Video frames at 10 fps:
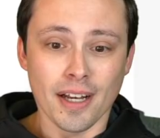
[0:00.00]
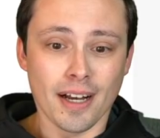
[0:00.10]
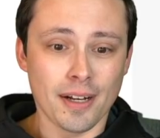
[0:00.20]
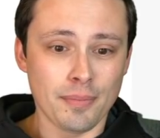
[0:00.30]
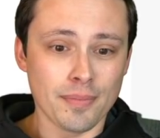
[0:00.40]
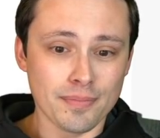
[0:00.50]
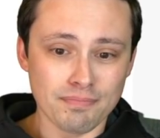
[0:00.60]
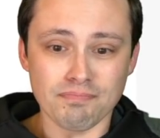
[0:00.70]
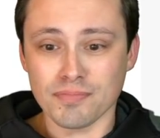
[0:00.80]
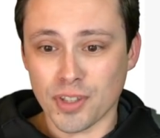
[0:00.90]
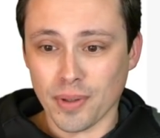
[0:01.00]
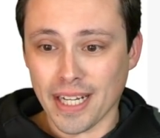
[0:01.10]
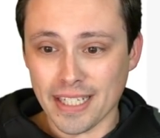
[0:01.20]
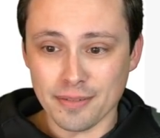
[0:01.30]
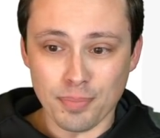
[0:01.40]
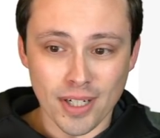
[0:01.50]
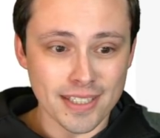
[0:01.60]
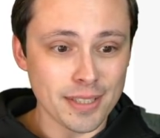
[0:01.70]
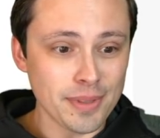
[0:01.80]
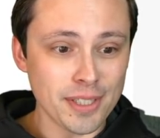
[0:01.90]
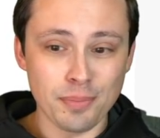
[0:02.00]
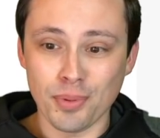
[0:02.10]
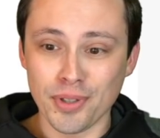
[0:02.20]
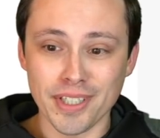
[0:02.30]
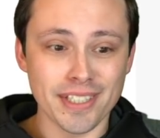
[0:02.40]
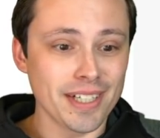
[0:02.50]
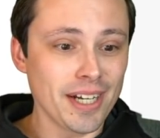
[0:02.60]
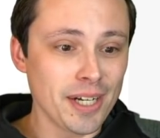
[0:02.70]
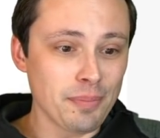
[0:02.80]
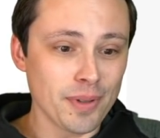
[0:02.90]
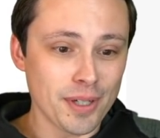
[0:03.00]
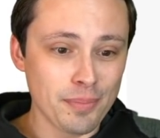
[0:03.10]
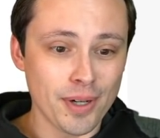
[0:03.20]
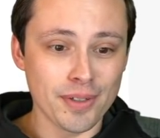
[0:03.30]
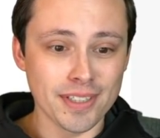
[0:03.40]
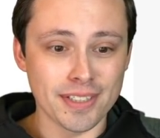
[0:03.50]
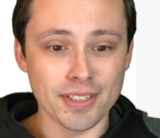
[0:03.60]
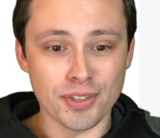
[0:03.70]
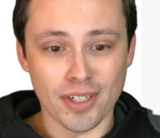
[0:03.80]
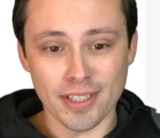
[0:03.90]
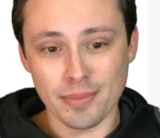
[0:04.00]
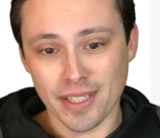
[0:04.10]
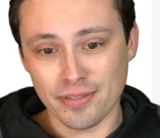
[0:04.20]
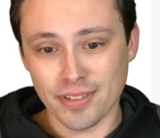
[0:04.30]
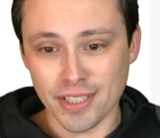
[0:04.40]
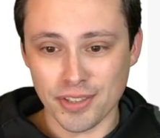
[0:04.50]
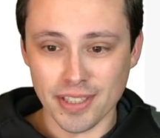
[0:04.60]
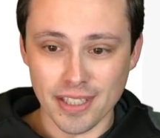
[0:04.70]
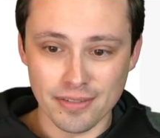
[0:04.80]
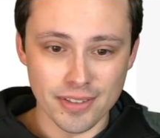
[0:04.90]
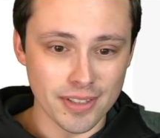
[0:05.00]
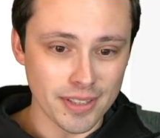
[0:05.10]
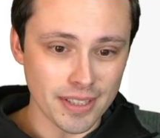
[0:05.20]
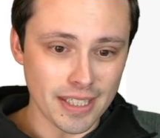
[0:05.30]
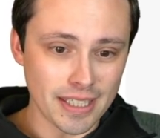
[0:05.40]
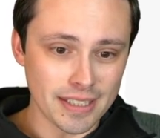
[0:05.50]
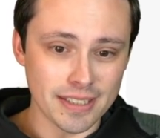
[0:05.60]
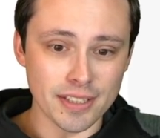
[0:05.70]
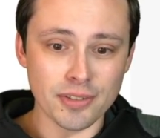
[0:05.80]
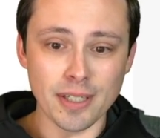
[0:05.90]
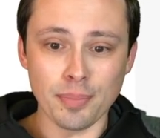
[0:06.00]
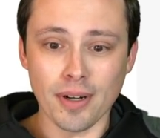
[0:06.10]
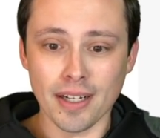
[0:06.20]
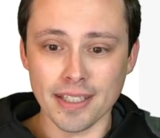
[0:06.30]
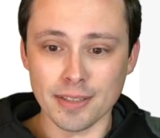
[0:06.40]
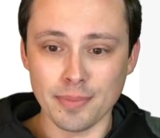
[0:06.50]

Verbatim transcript: Um, great. Proximity to board uh, components and strong demand for entry level uh, discrete products